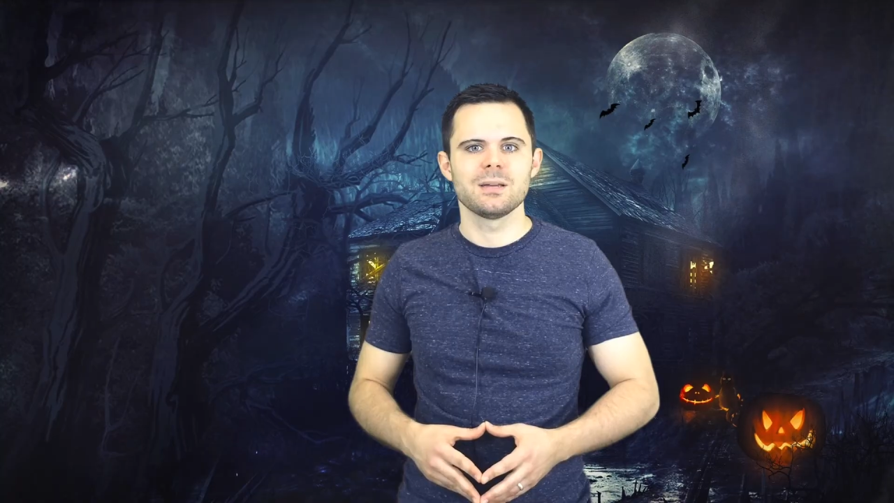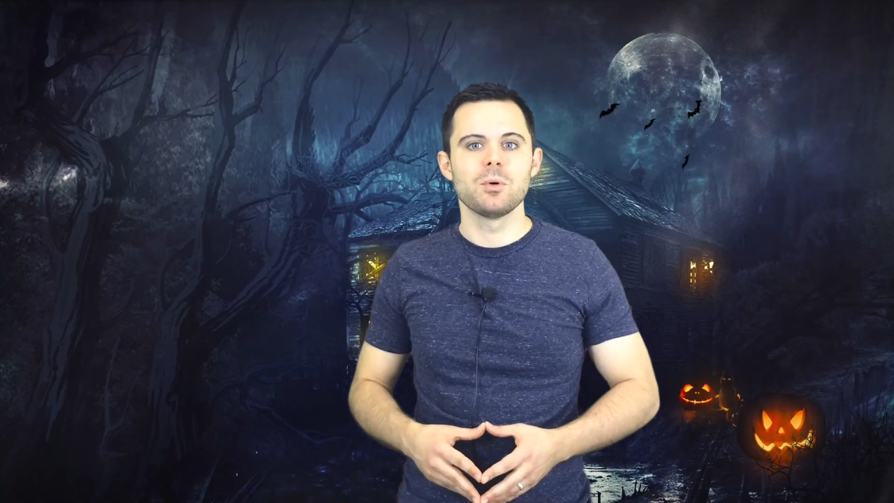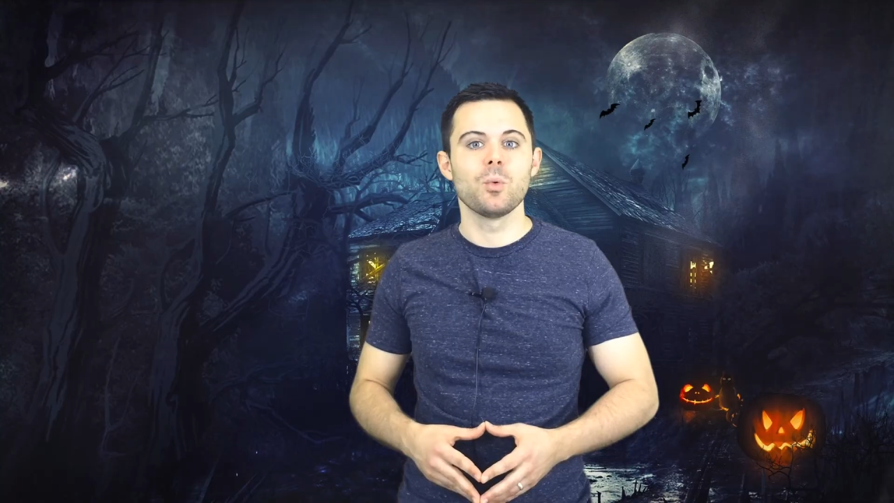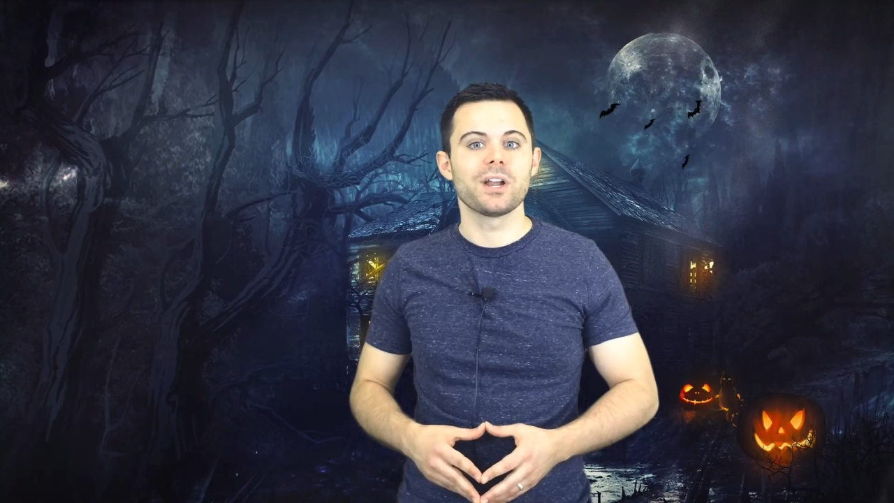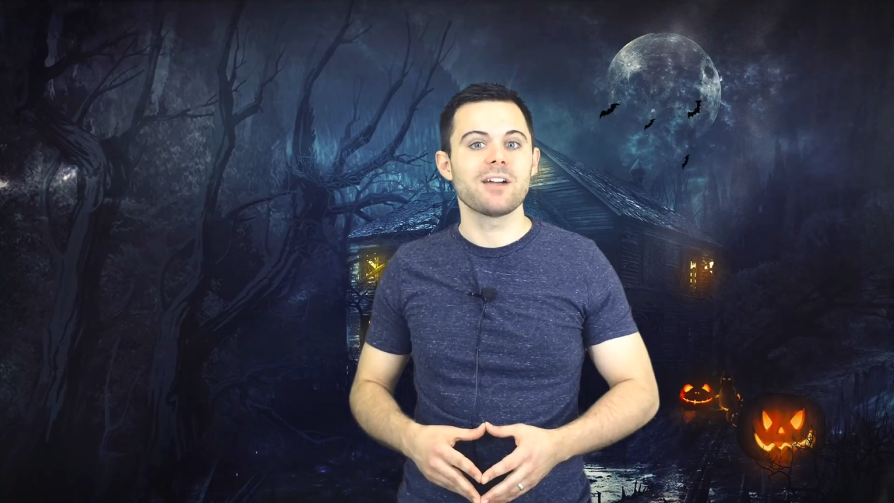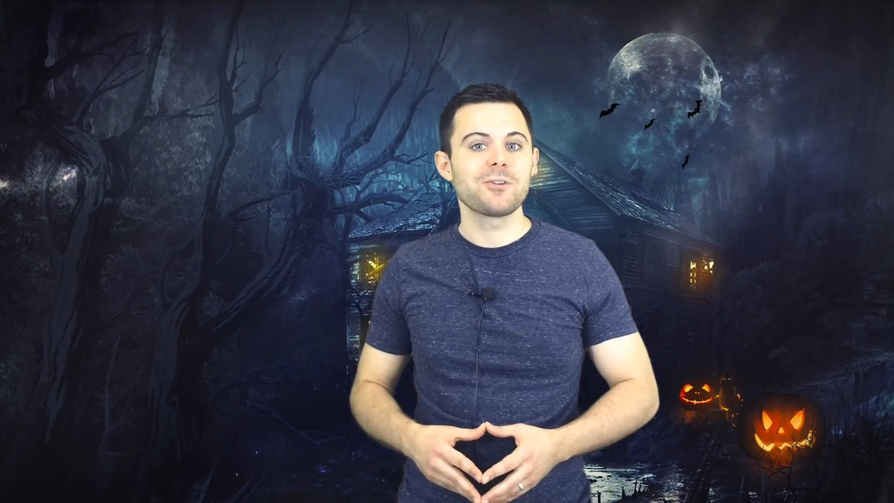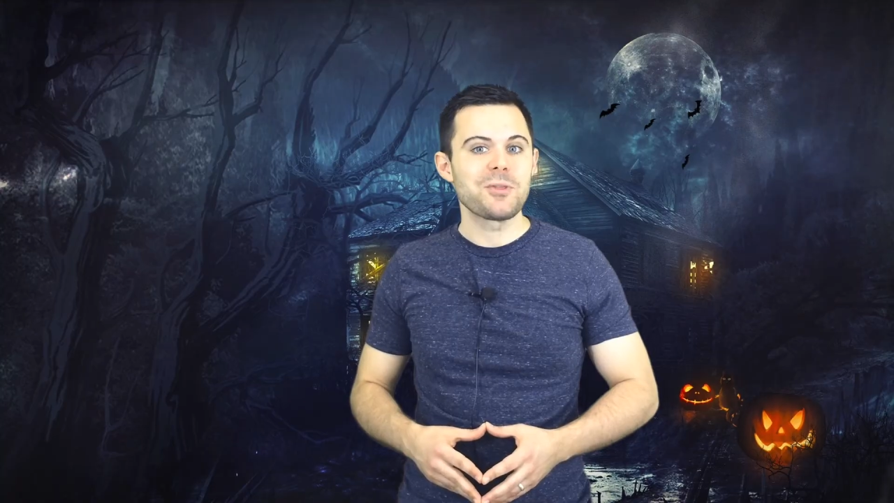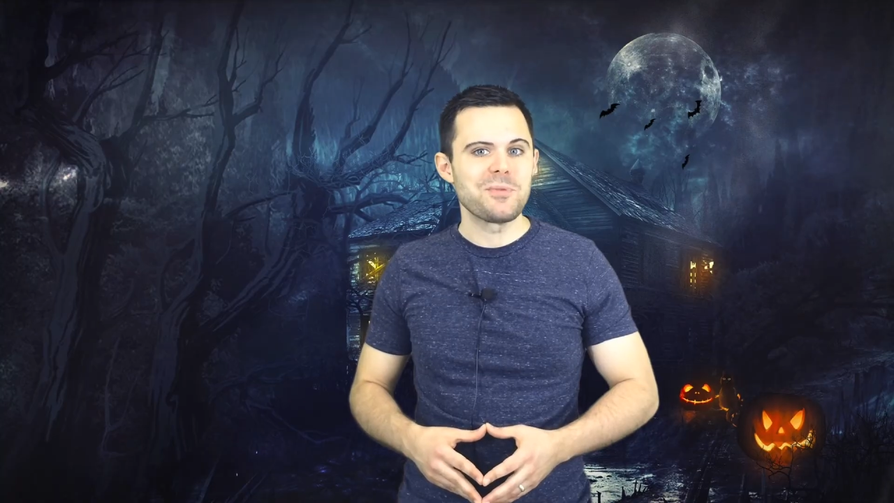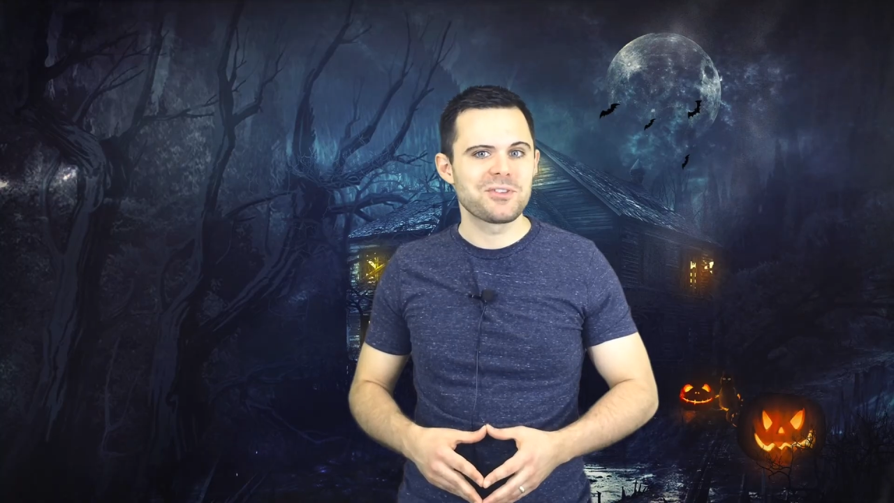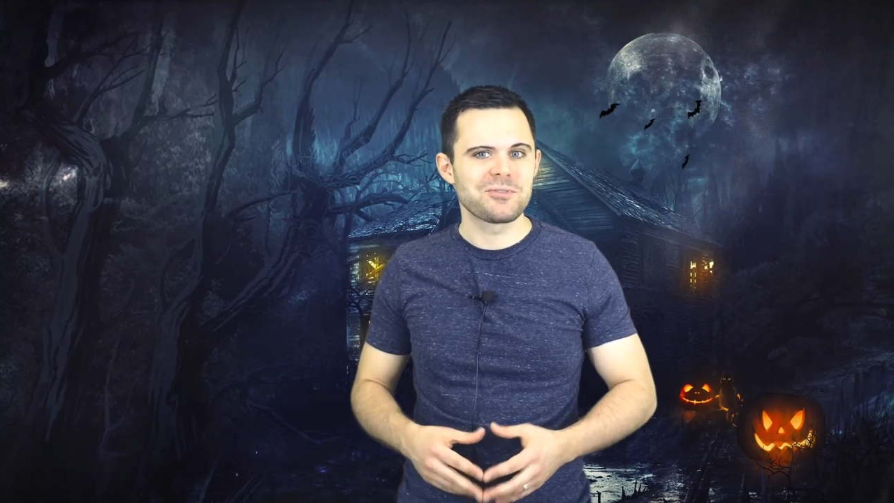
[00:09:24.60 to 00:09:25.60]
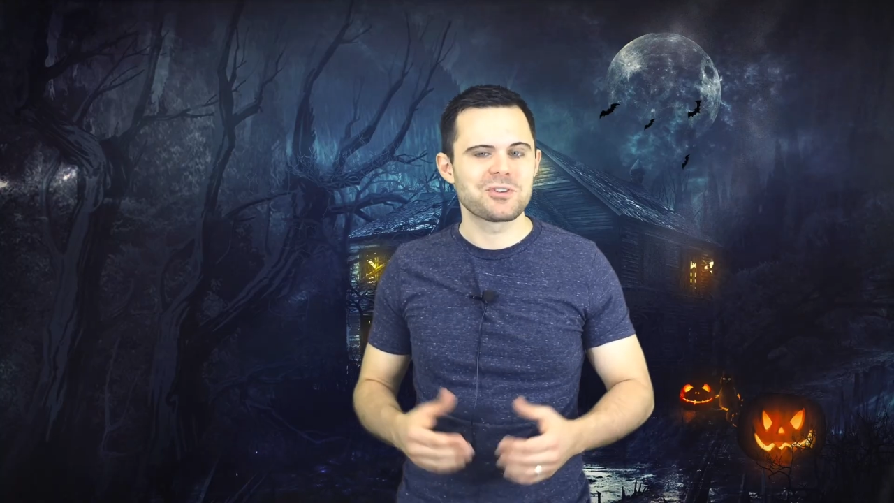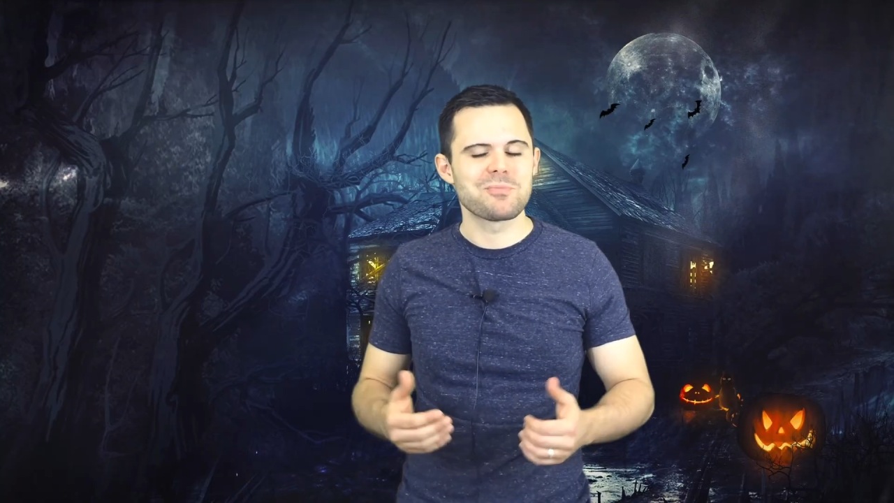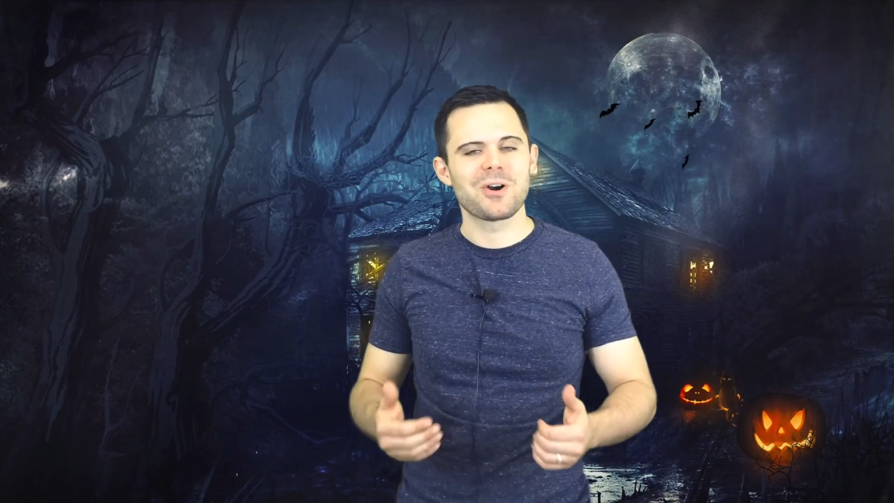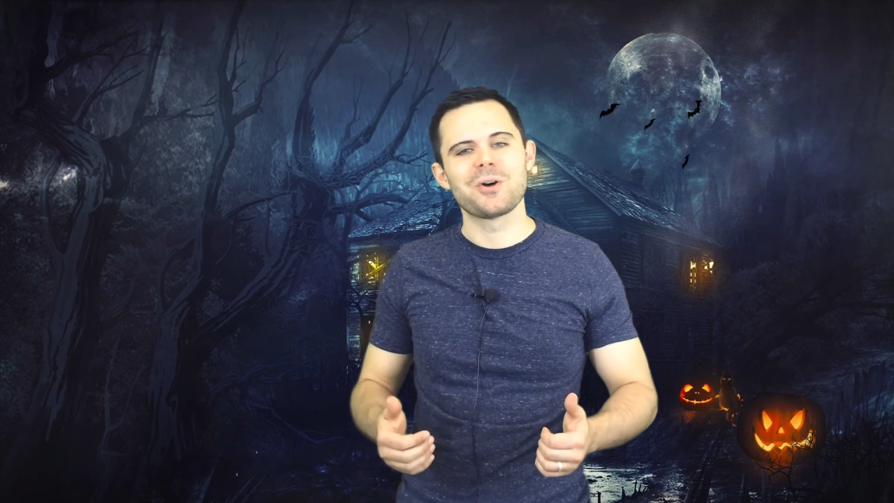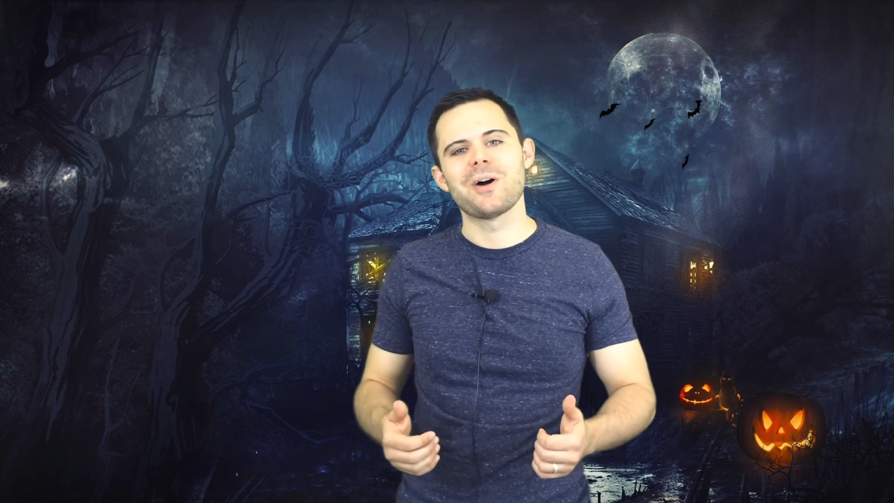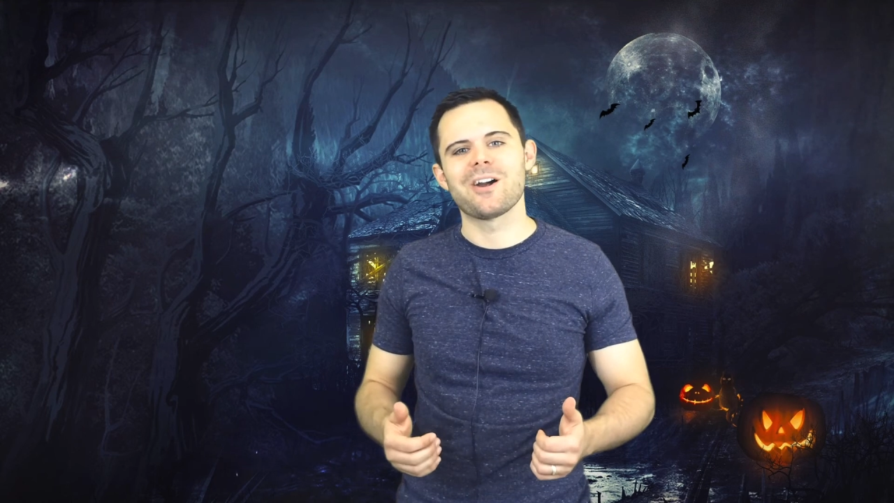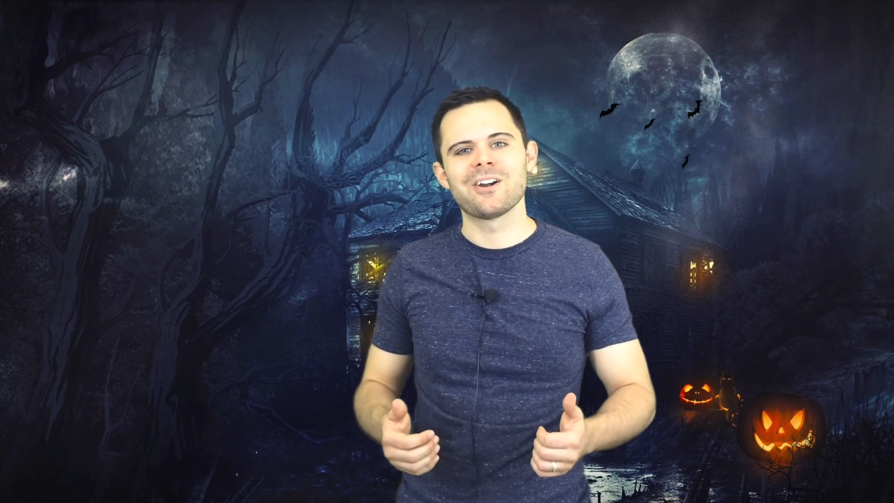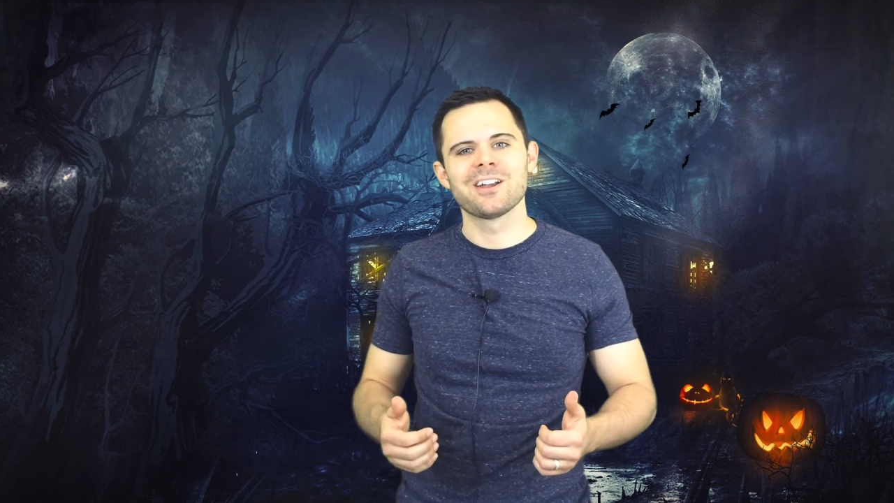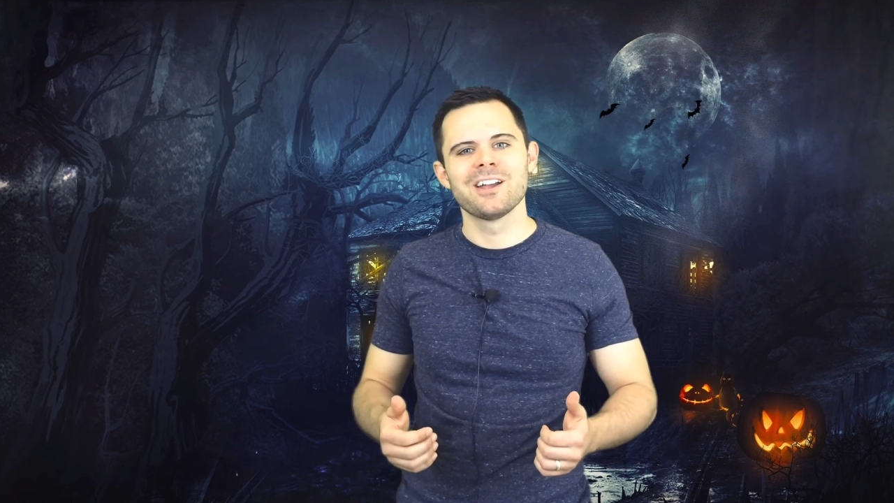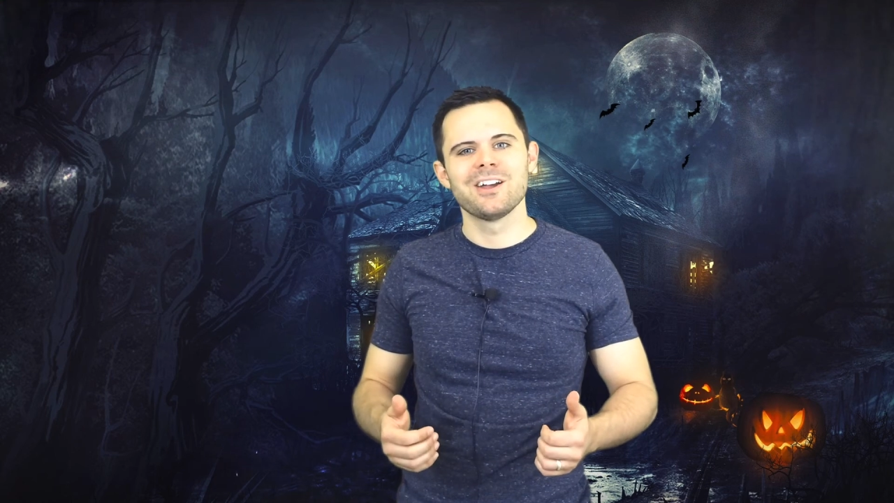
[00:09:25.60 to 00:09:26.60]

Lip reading: But whatever the myths of tomorrow are,